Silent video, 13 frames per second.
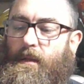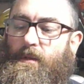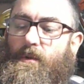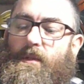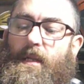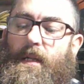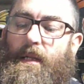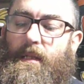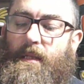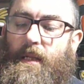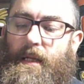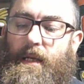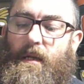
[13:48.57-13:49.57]
It's just the
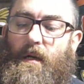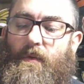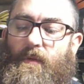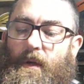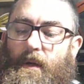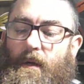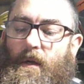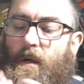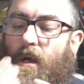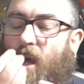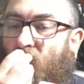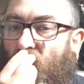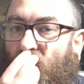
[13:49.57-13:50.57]
lid off
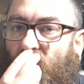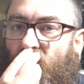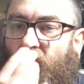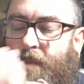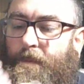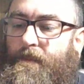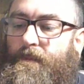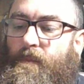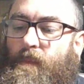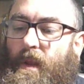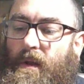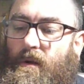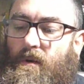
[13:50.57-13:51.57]

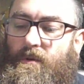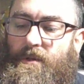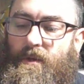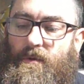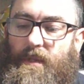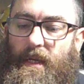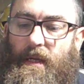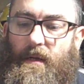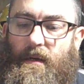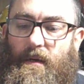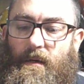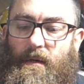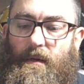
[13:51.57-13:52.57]
an orange juice thing.
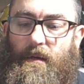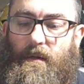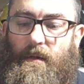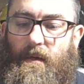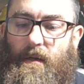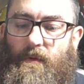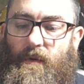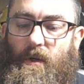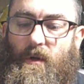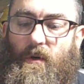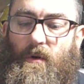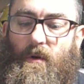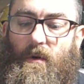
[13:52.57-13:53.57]
If I
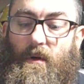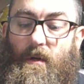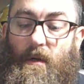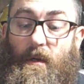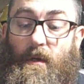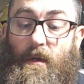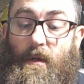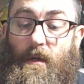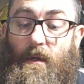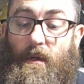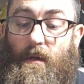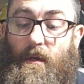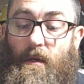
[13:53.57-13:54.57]
cut
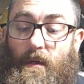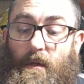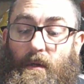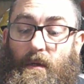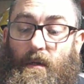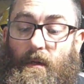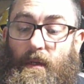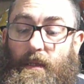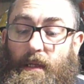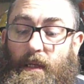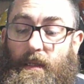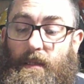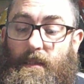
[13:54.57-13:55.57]
like the
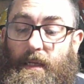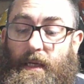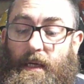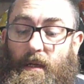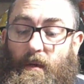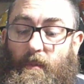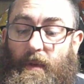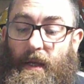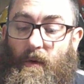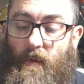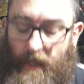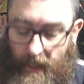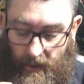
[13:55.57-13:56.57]
little circular bit
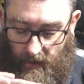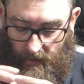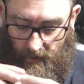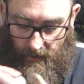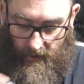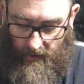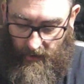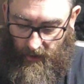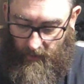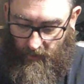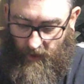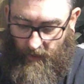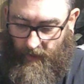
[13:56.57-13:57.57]
out here, I
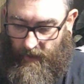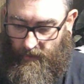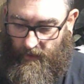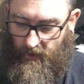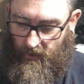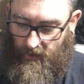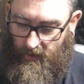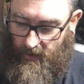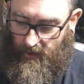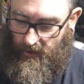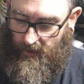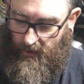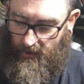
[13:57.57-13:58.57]
might be able to just
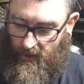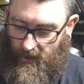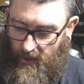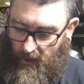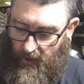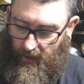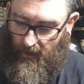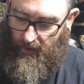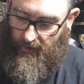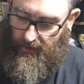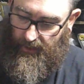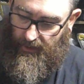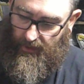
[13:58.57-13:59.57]
slide it on.
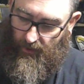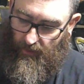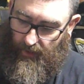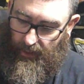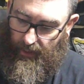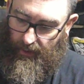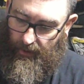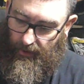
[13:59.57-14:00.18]
See, it's too big.